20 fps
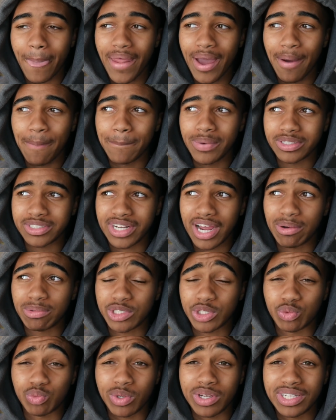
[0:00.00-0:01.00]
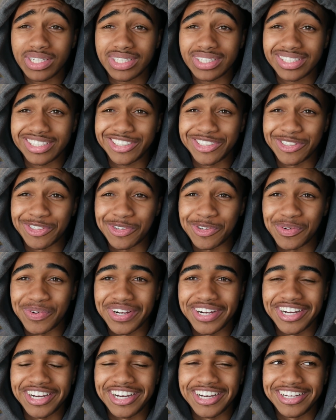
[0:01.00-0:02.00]
how much I was willing to
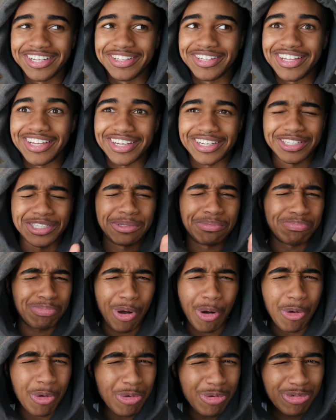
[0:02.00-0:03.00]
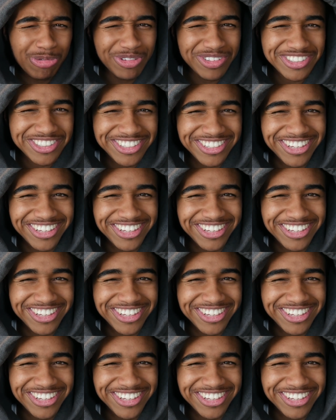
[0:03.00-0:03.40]
expose.